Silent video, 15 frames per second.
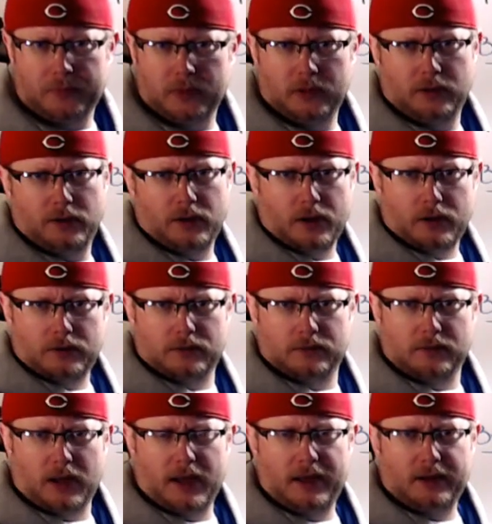you know,
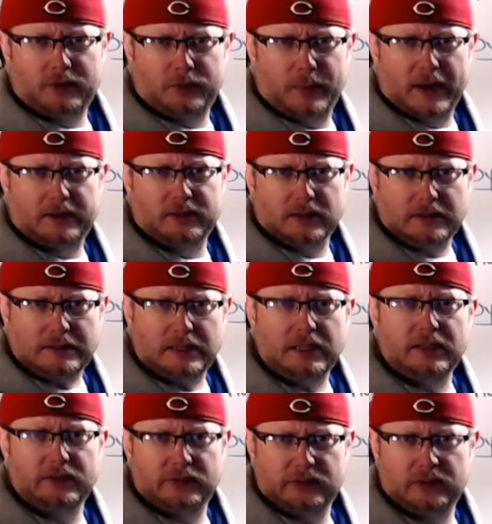I expect at
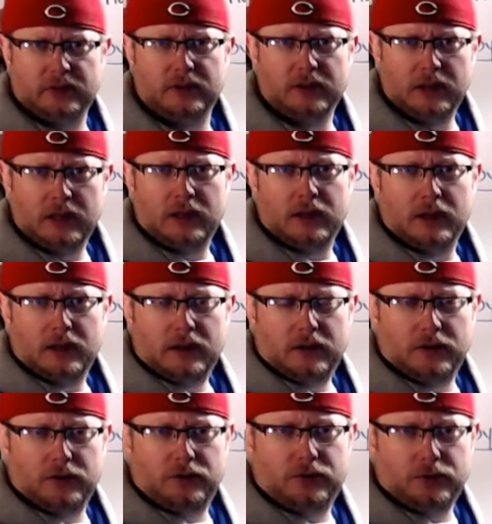least
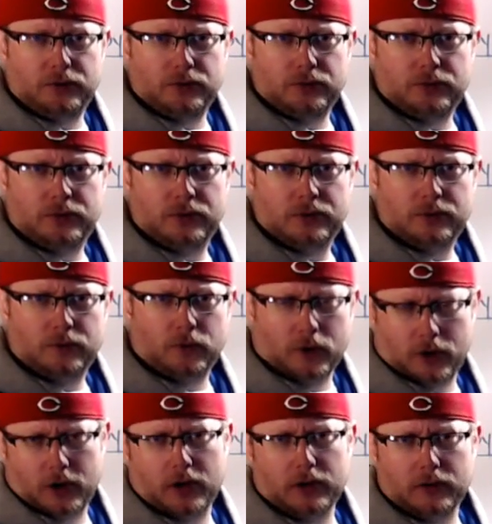you to
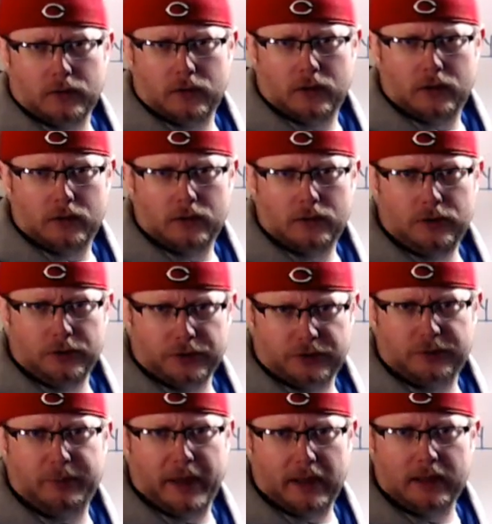work on your
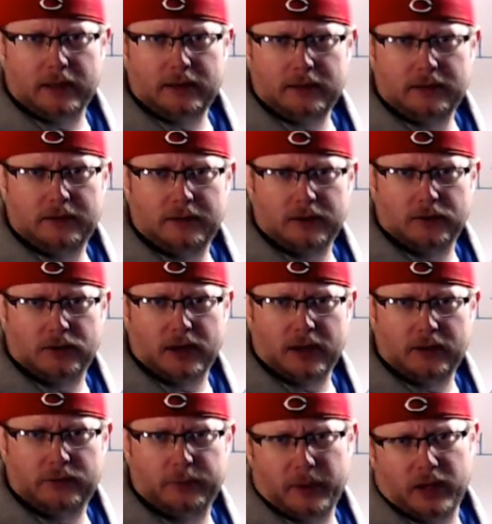spelling, okay?
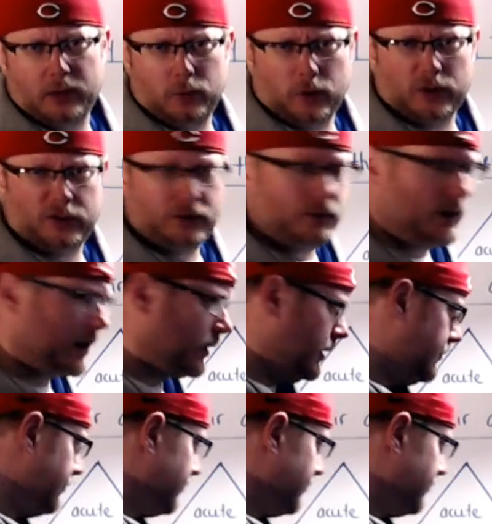Spelling words correctly.